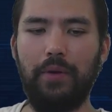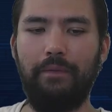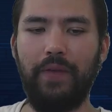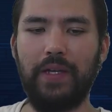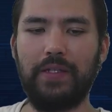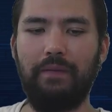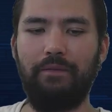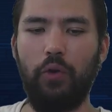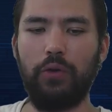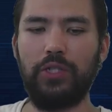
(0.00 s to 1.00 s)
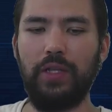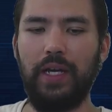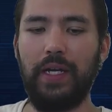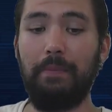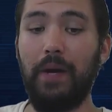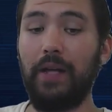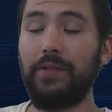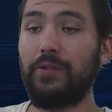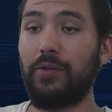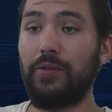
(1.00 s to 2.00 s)
of face-up Fortune Lady
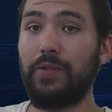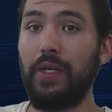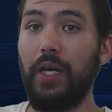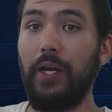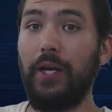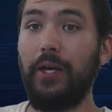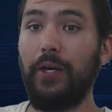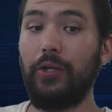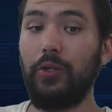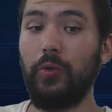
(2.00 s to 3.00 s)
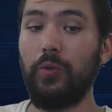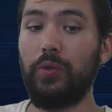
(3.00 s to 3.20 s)
monsters you